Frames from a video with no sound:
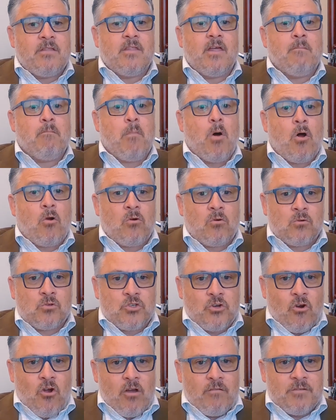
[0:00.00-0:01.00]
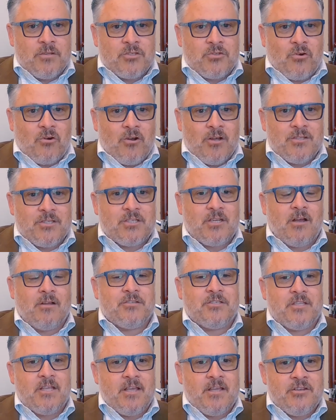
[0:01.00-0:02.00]
their moral drivers, right? So
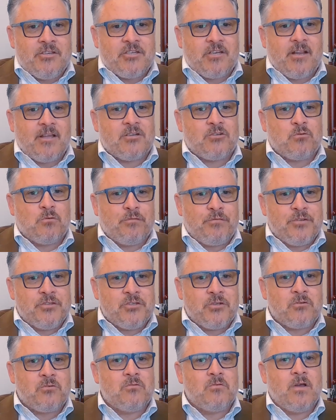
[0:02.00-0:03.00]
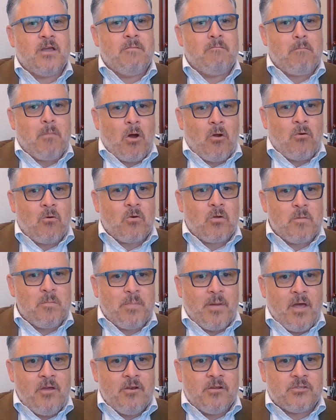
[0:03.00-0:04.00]
it's the intellectual, physical, and moral
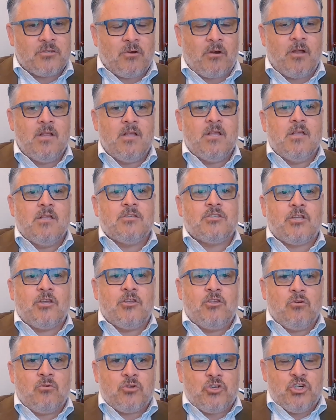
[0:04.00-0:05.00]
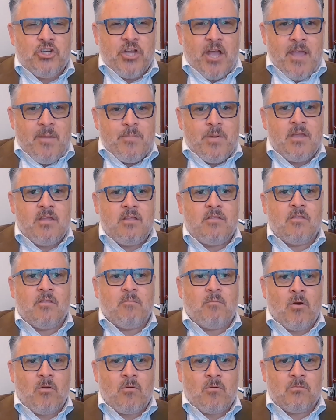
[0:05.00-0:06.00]
components, right? Mm-hmm. So you're shaping the
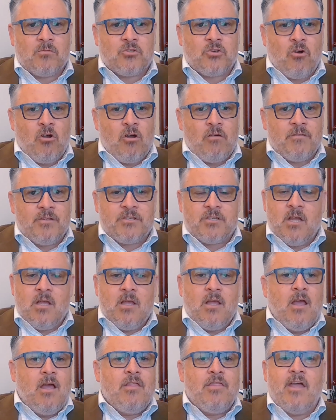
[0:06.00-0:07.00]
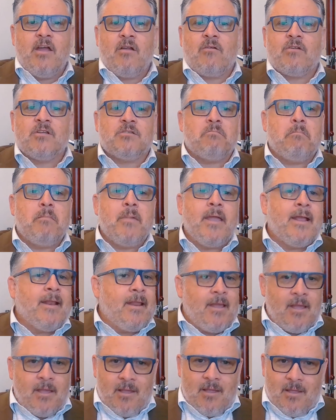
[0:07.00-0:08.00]
moral drivers. There's
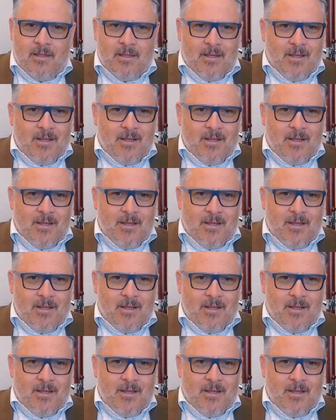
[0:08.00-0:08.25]
many